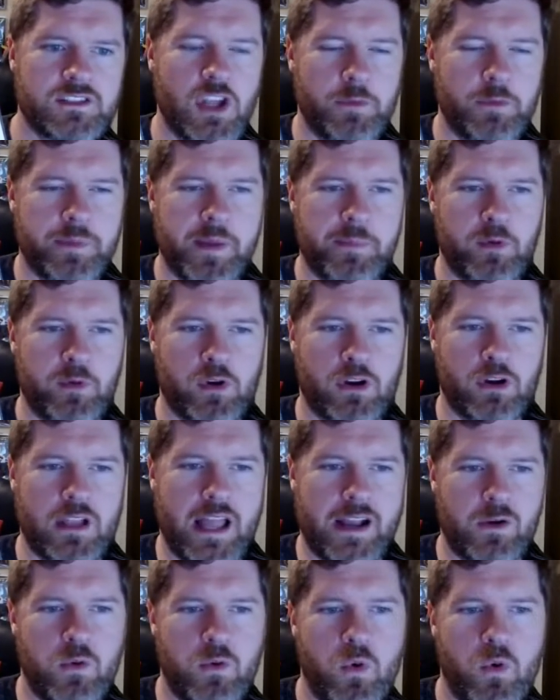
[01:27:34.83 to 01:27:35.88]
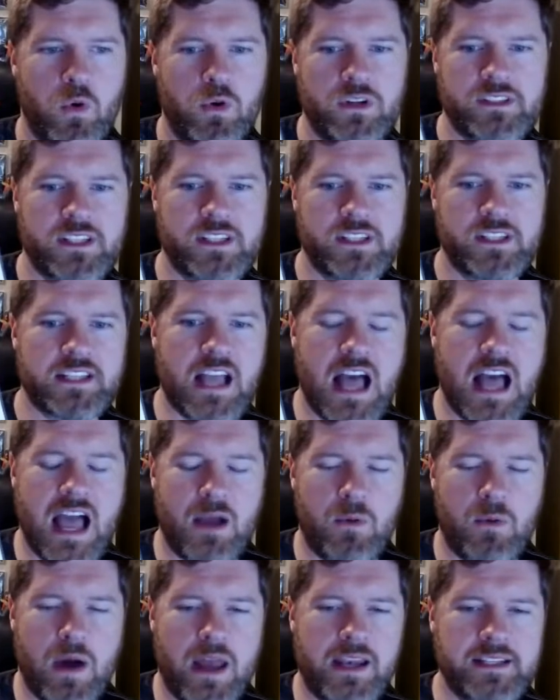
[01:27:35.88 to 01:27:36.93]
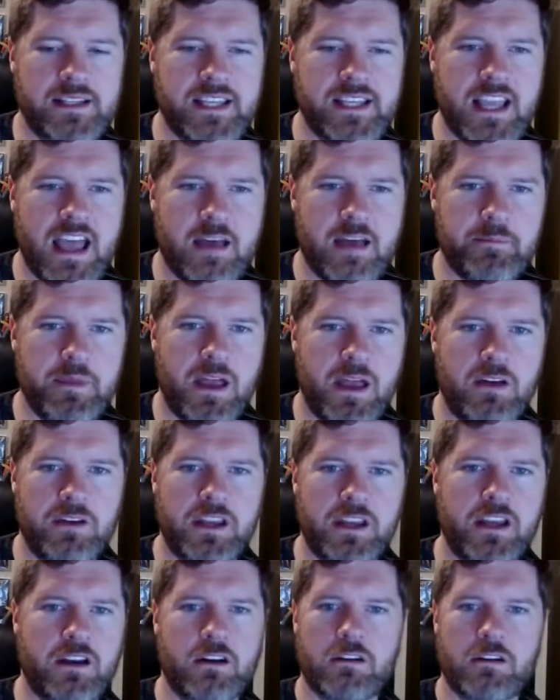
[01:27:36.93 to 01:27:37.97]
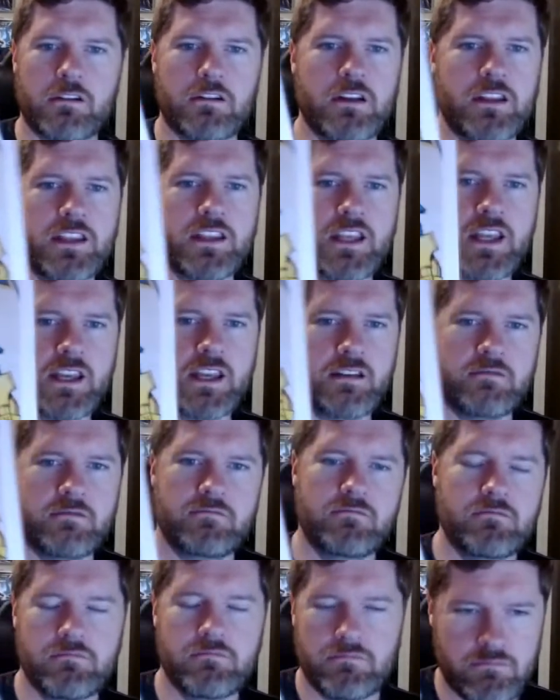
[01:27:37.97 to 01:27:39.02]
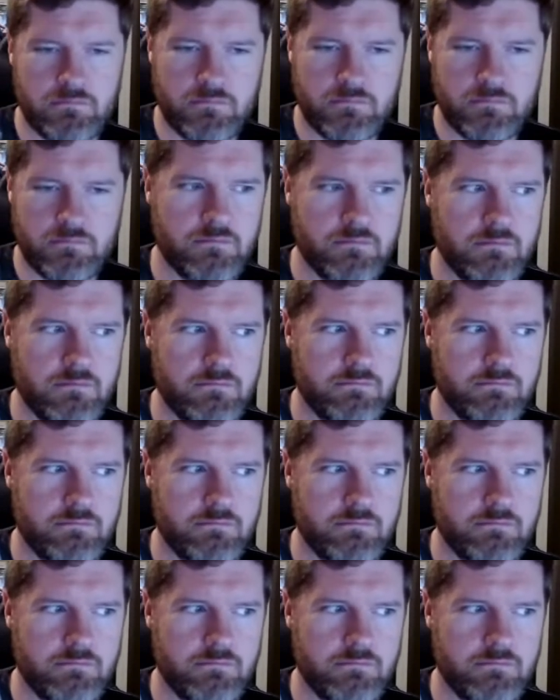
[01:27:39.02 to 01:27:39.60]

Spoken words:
So people are like, "Who is this guy? Why does he have Mjolnir?" And then,